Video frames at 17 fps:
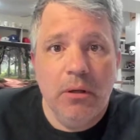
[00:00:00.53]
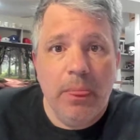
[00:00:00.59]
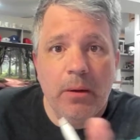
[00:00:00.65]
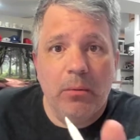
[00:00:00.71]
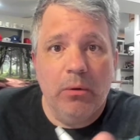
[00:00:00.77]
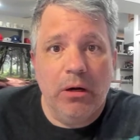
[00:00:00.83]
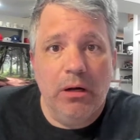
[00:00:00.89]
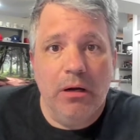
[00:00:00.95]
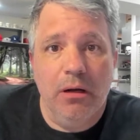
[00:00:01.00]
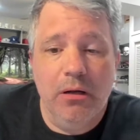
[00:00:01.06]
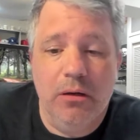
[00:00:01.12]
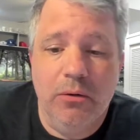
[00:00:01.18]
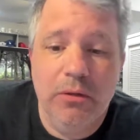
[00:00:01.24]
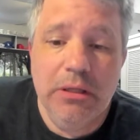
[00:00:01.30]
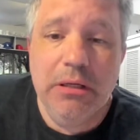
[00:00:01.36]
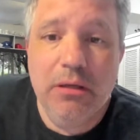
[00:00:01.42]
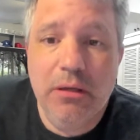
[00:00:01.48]
Well, hello.
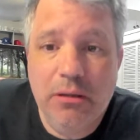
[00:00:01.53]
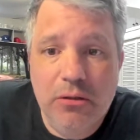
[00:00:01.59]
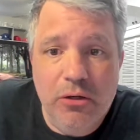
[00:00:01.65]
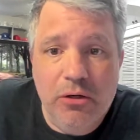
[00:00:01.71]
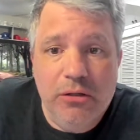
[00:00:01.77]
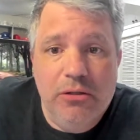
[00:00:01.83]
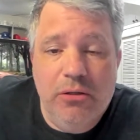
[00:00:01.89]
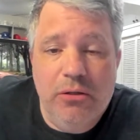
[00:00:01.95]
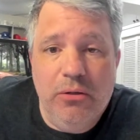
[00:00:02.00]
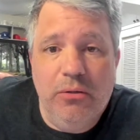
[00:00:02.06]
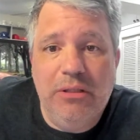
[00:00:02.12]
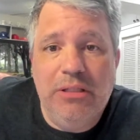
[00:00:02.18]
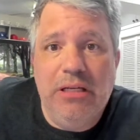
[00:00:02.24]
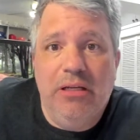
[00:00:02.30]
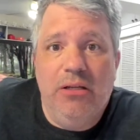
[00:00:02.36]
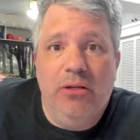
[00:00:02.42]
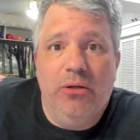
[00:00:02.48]
It is good to
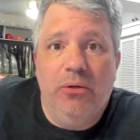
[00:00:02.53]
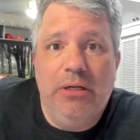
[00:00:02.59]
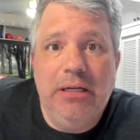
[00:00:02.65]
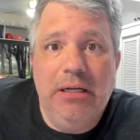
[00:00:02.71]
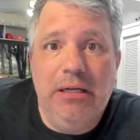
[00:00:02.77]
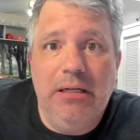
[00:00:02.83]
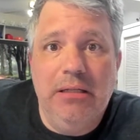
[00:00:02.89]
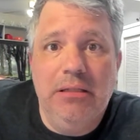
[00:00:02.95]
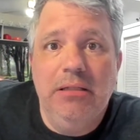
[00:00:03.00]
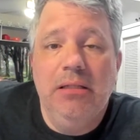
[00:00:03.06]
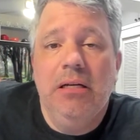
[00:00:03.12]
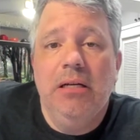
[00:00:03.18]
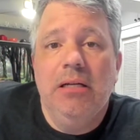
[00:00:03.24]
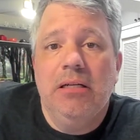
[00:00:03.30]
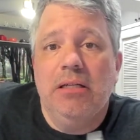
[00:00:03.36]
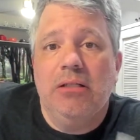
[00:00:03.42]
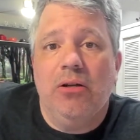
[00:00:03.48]
see you again.
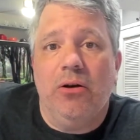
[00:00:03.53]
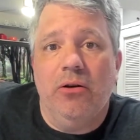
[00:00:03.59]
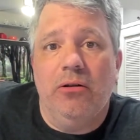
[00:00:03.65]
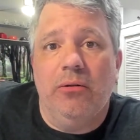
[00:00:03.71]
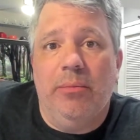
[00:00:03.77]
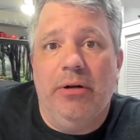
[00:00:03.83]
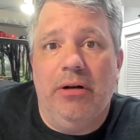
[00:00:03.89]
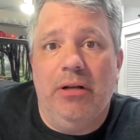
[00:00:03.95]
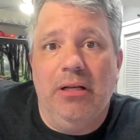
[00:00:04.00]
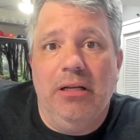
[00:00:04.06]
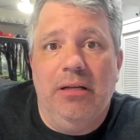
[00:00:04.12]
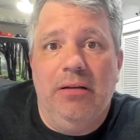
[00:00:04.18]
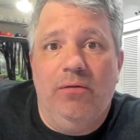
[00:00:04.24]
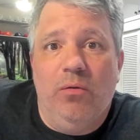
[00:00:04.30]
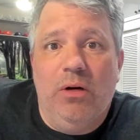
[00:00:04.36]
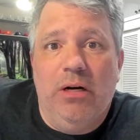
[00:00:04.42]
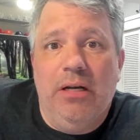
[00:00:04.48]
It's hard to
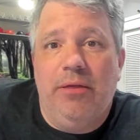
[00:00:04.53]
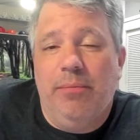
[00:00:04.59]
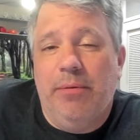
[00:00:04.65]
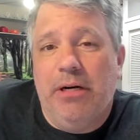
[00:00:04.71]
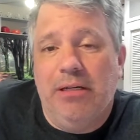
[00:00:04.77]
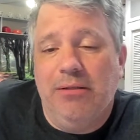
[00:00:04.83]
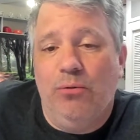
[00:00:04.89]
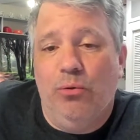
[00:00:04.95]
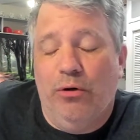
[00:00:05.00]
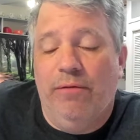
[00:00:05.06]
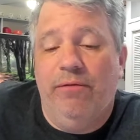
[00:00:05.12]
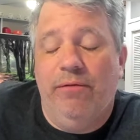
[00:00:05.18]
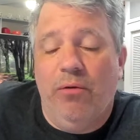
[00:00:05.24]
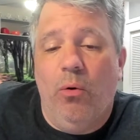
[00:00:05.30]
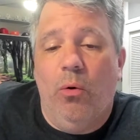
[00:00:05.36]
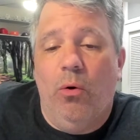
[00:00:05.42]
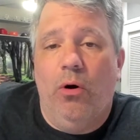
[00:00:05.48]
believe with Module
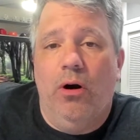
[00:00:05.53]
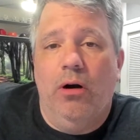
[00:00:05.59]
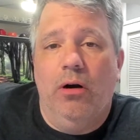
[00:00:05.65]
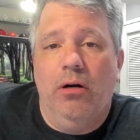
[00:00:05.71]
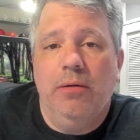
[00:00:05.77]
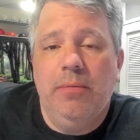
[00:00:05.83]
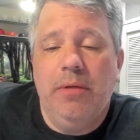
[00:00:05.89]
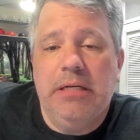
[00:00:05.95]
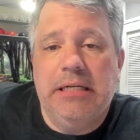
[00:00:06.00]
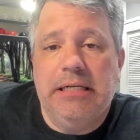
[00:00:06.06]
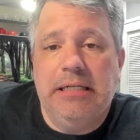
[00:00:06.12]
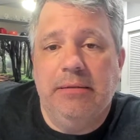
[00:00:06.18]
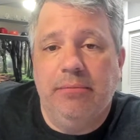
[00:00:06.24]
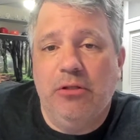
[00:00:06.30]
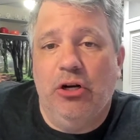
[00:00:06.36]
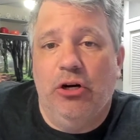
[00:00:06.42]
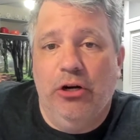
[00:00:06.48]
4
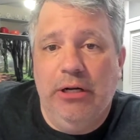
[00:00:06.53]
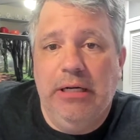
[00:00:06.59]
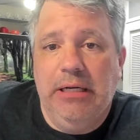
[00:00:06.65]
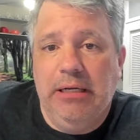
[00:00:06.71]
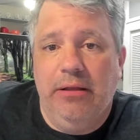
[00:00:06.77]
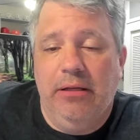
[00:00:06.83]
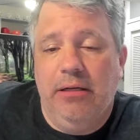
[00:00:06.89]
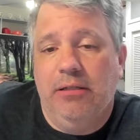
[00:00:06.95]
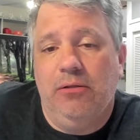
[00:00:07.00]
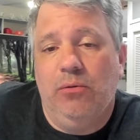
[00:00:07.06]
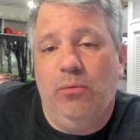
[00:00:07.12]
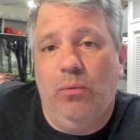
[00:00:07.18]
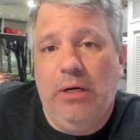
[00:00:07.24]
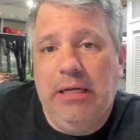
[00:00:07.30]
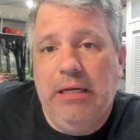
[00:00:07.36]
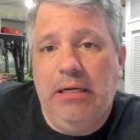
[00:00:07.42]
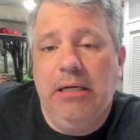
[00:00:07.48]
starting this
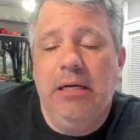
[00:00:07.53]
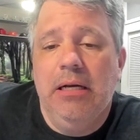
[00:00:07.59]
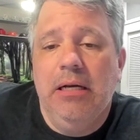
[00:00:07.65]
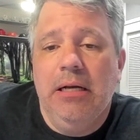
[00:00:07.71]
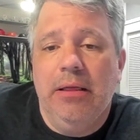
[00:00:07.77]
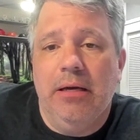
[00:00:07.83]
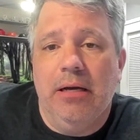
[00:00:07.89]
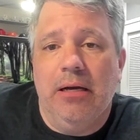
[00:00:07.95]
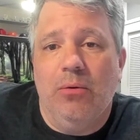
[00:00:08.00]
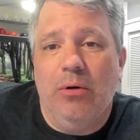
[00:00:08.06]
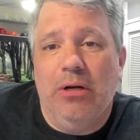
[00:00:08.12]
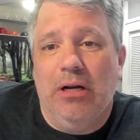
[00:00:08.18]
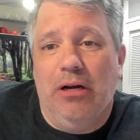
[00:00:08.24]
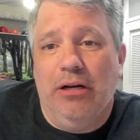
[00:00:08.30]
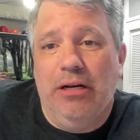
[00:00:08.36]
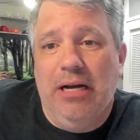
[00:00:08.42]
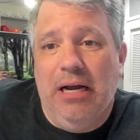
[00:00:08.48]
week that we
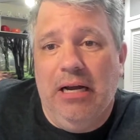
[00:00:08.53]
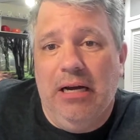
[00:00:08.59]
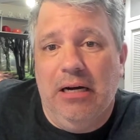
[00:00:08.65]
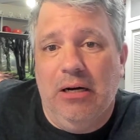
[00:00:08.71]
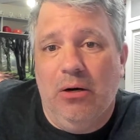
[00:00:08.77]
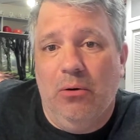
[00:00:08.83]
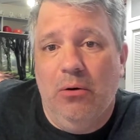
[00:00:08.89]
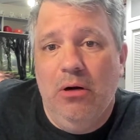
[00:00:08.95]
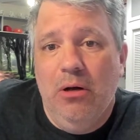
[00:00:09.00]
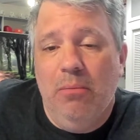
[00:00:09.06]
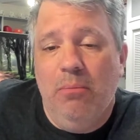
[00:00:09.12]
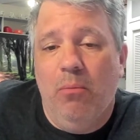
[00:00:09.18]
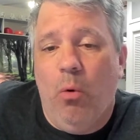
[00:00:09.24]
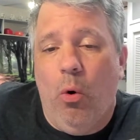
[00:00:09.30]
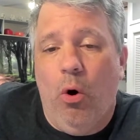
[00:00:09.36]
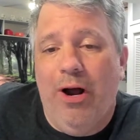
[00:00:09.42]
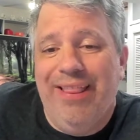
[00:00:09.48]
are now
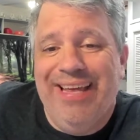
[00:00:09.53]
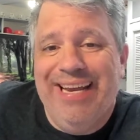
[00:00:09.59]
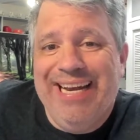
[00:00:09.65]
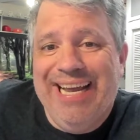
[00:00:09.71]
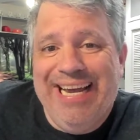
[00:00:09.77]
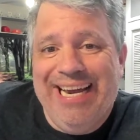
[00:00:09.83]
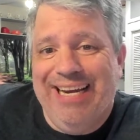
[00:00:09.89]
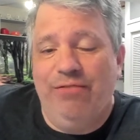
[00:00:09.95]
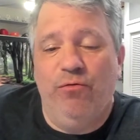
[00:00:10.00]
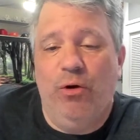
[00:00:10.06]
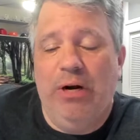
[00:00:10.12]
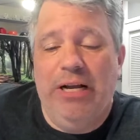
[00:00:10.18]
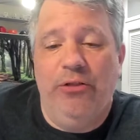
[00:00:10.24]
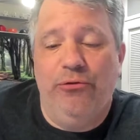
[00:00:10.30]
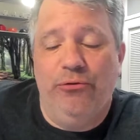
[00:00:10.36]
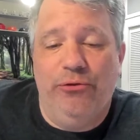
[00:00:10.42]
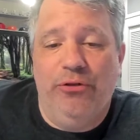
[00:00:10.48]
more than halfway
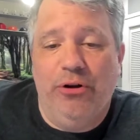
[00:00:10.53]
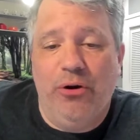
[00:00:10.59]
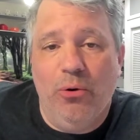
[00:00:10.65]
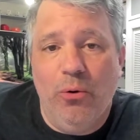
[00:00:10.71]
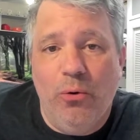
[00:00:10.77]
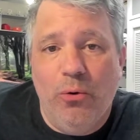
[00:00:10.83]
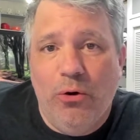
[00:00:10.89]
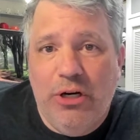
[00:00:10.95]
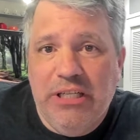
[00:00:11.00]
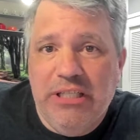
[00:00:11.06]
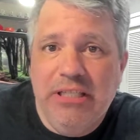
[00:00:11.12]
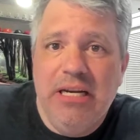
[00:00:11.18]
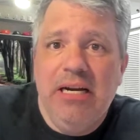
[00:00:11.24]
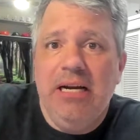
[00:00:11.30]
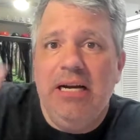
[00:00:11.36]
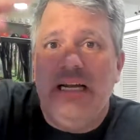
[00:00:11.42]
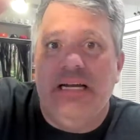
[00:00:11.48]
through the course
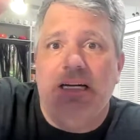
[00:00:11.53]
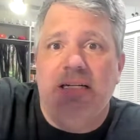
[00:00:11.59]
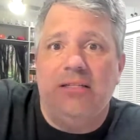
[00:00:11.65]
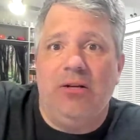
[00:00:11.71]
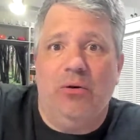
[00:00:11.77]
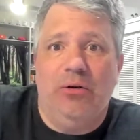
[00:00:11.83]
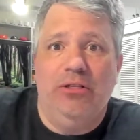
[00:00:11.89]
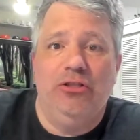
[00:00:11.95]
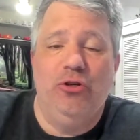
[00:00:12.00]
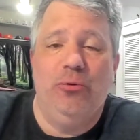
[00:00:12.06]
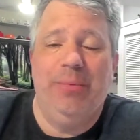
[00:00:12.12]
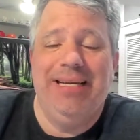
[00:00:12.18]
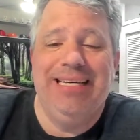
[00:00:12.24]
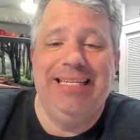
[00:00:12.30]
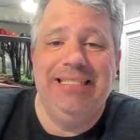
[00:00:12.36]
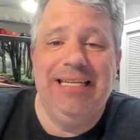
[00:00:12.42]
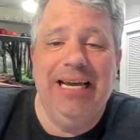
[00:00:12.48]
and it's going to
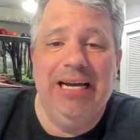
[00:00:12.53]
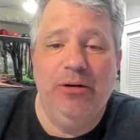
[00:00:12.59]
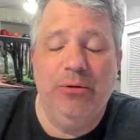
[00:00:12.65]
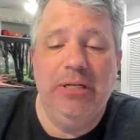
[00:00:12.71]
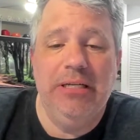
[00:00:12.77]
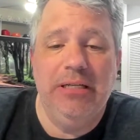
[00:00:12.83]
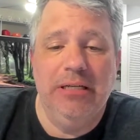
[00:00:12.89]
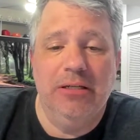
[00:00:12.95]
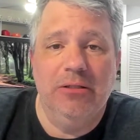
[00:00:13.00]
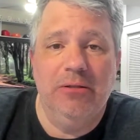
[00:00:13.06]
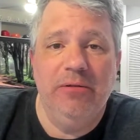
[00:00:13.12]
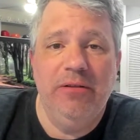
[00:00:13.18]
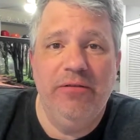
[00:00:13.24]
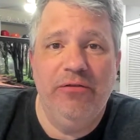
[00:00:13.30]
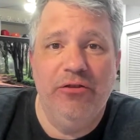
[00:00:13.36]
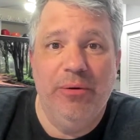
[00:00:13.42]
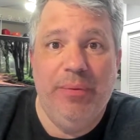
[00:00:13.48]
be downhill
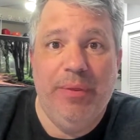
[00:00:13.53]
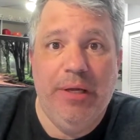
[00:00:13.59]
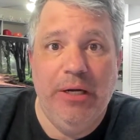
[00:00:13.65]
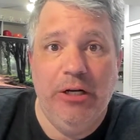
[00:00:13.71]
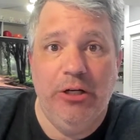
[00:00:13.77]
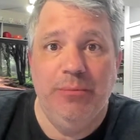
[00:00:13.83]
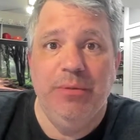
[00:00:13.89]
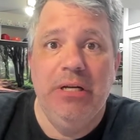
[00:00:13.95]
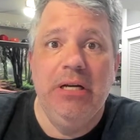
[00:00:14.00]
from there.